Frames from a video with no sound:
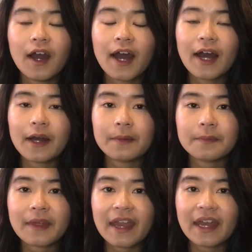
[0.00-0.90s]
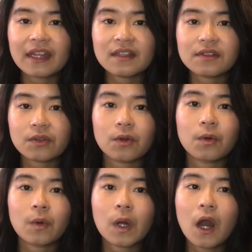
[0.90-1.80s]
and
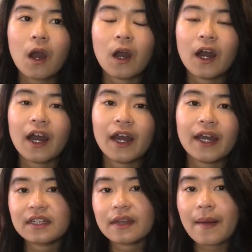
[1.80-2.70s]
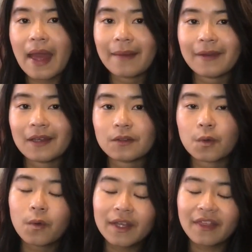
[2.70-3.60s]
so I ended up having to
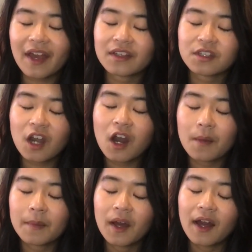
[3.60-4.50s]
quit that job